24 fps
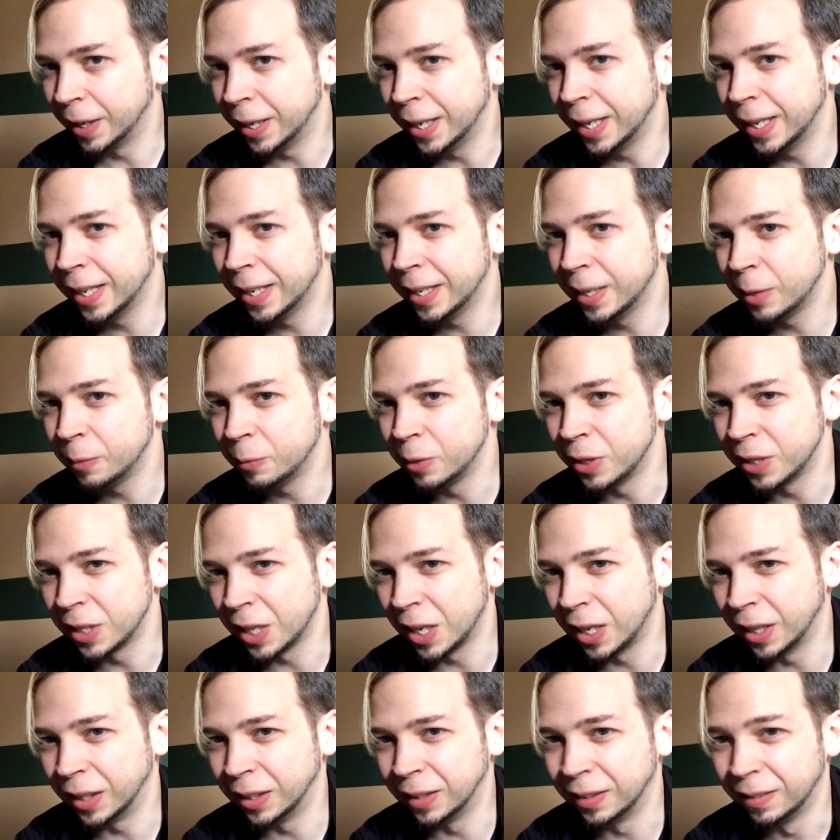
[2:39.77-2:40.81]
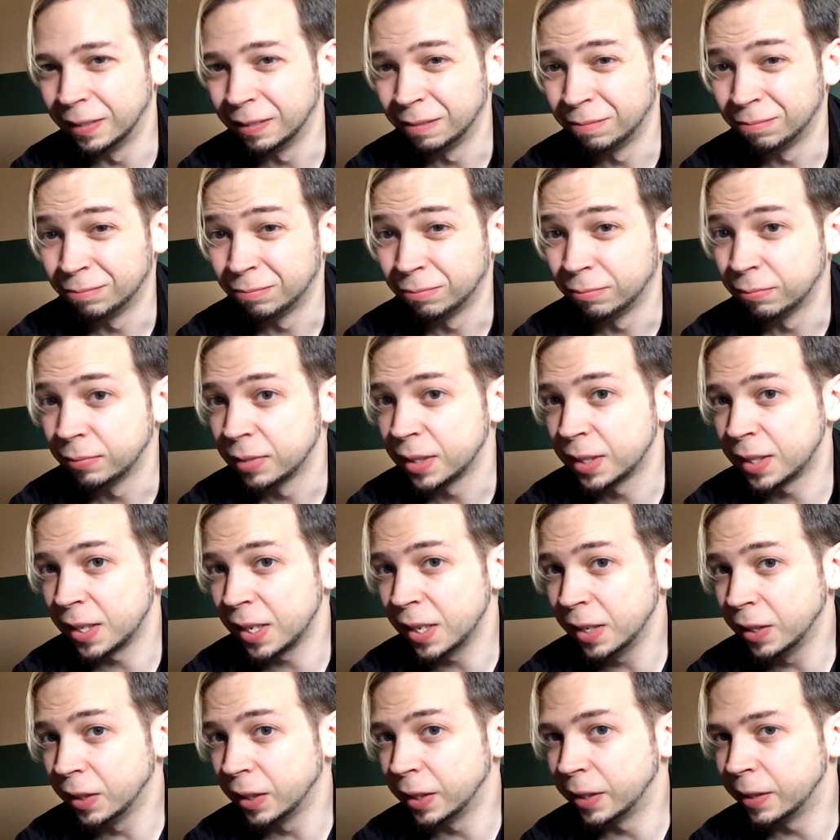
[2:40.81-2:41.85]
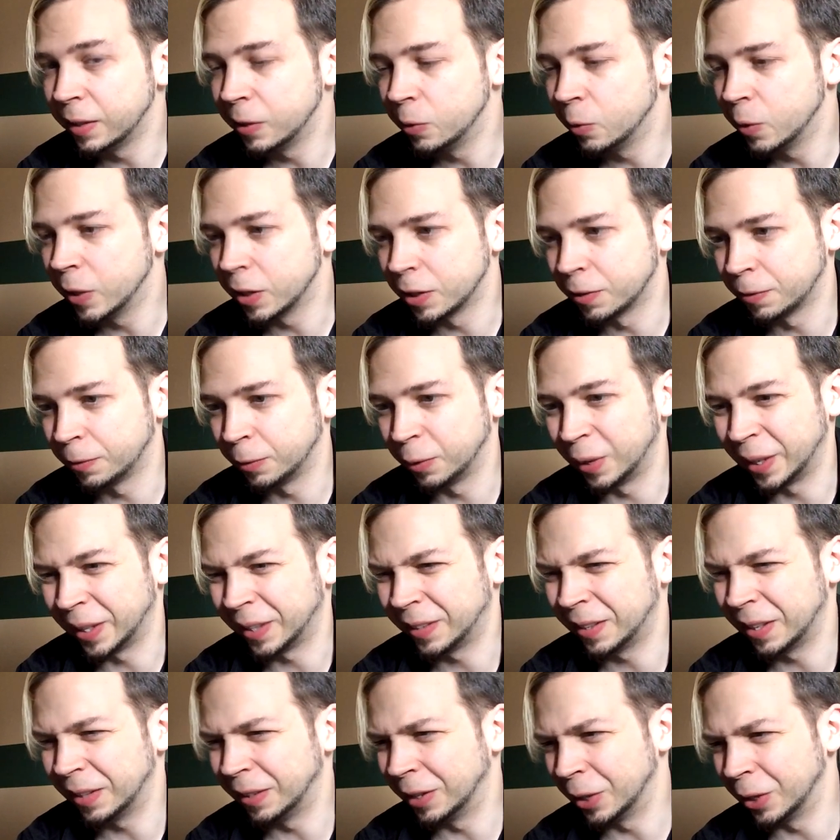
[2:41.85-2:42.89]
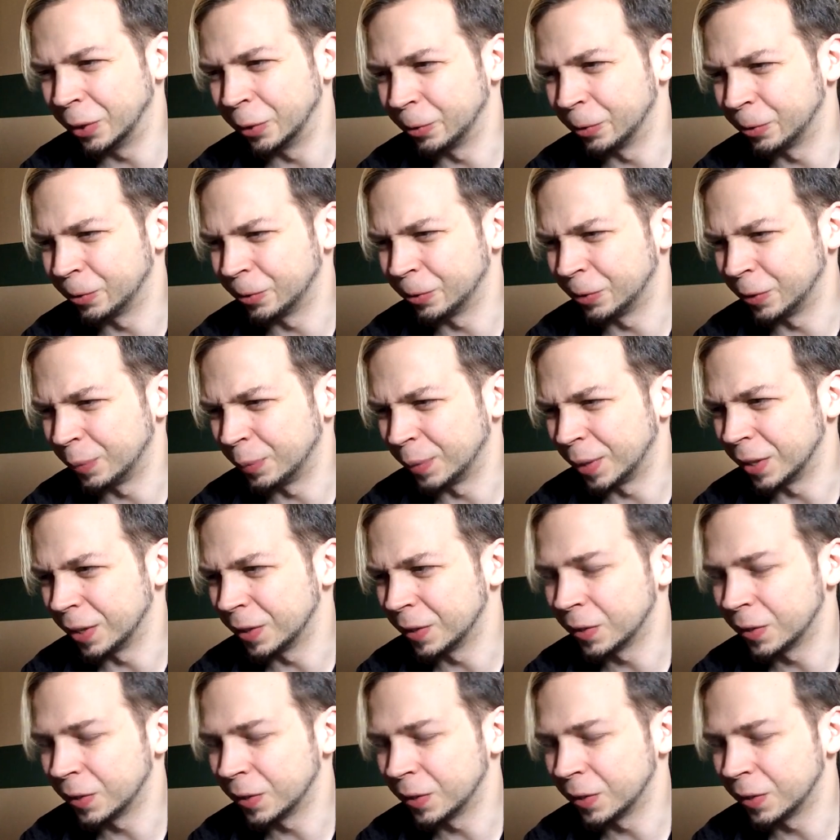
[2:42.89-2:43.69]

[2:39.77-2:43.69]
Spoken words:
And it was on sale in the US for, like, $10 or something.